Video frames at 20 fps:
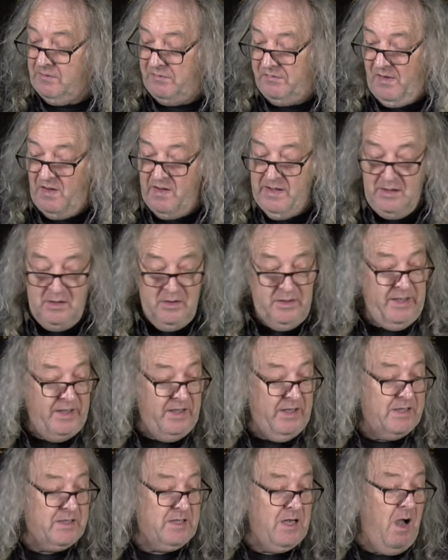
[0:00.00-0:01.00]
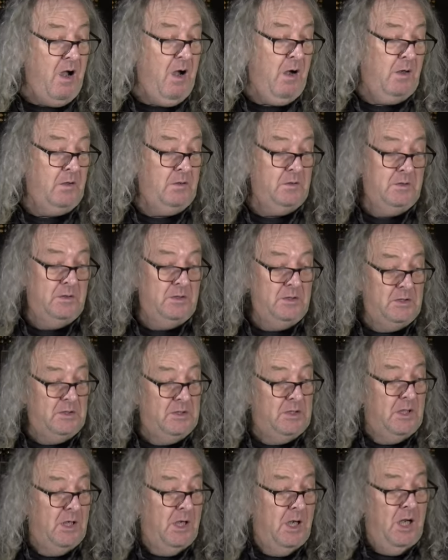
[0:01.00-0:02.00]
a fine-looking guitar,
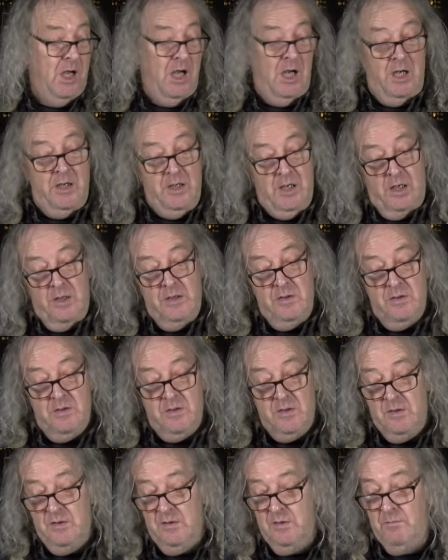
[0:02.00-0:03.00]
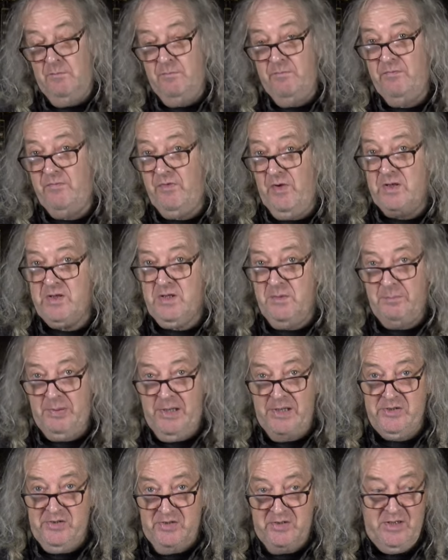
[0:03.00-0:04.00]
and, and first
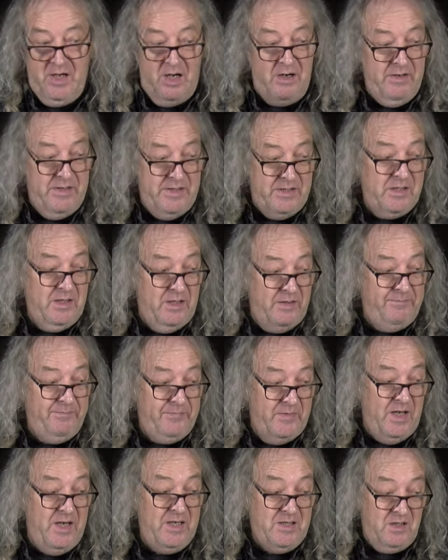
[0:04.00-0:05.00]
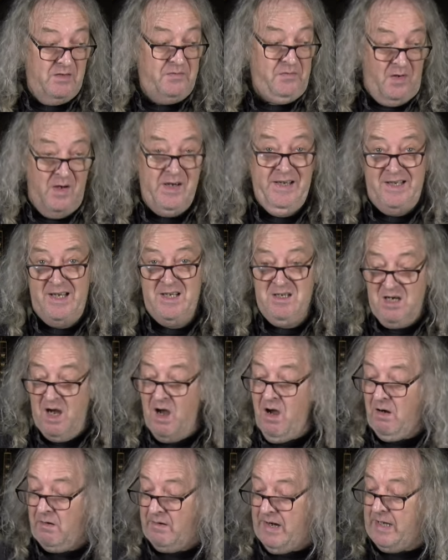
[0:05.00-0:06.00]
impressions are it's a it's a fine
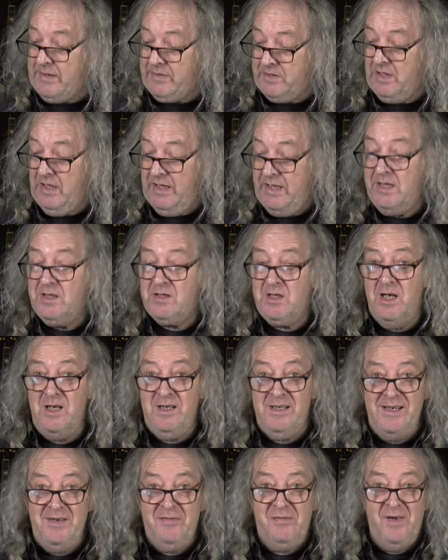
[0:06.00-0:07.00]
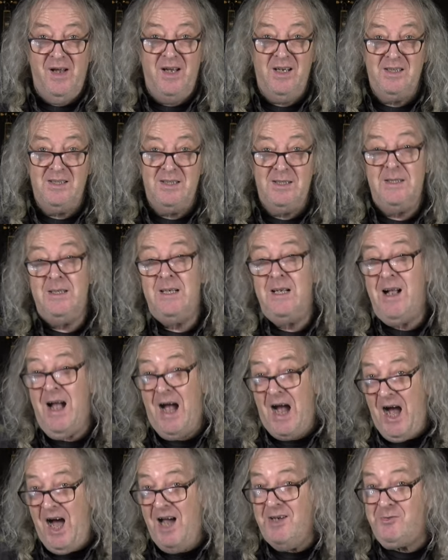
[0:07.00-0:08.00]
guitar, actually. Certainly for one
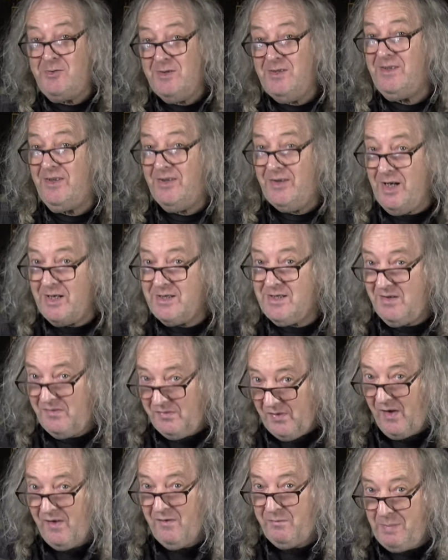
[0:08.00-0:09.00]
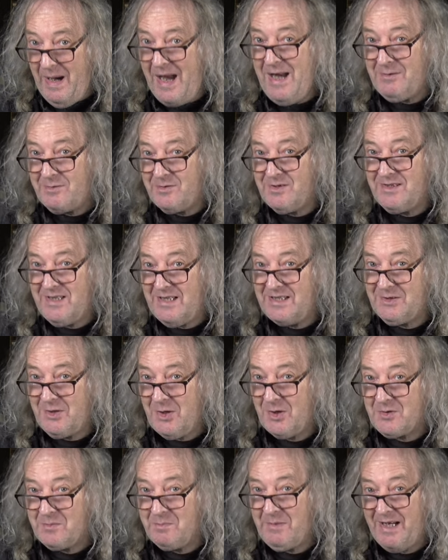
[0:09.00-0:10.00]
hundred and thirty-five pounds, this
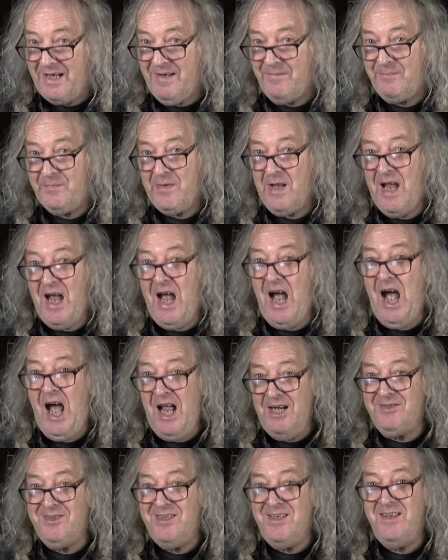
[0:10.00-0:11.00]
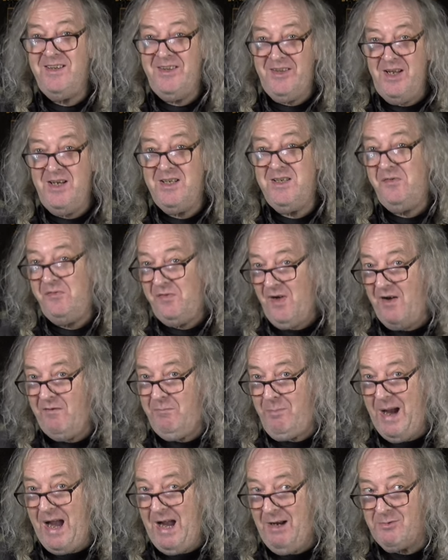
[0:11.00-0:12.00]
cost me one hundred and thirty-five
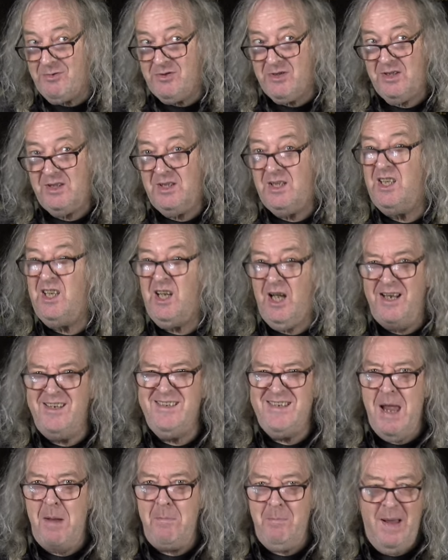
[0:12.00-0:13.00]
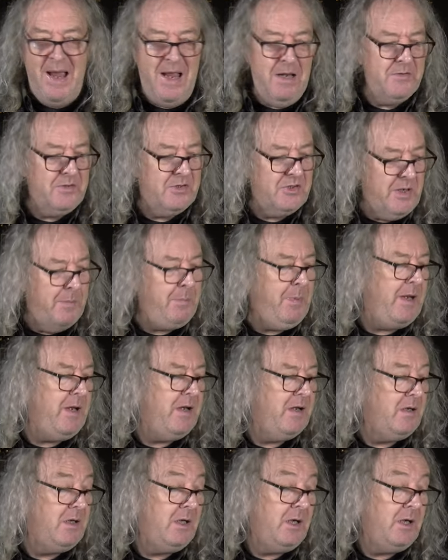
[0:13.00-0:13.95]
pounds and ten pounds shipping